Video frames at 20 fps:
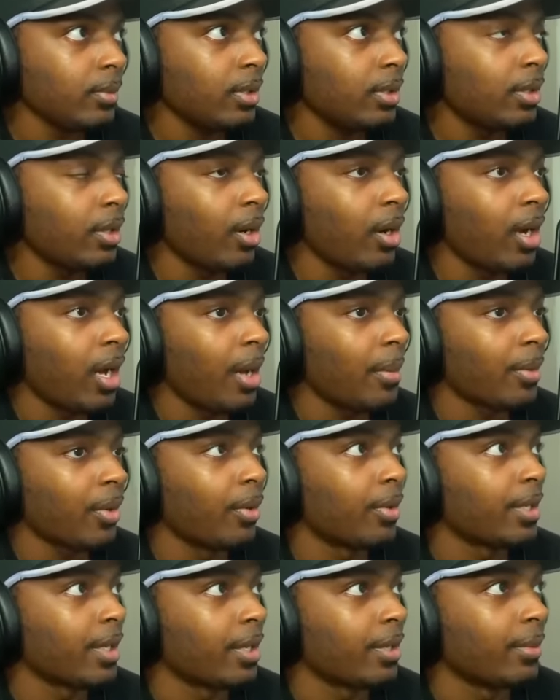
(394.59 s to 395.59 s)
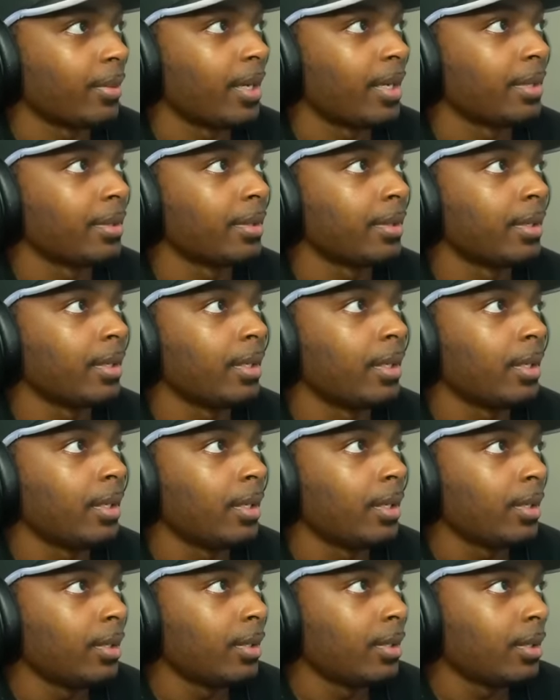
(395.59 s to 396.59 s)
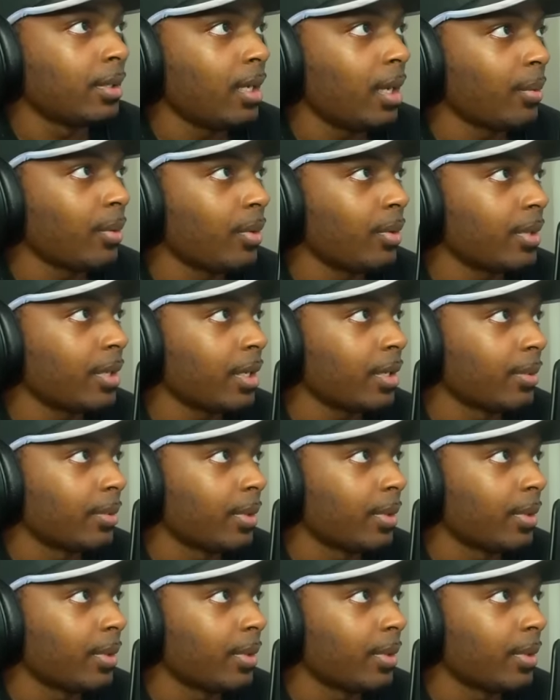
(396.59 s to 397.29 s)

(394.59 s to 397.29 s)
No, I'm going the other way. I'm going the other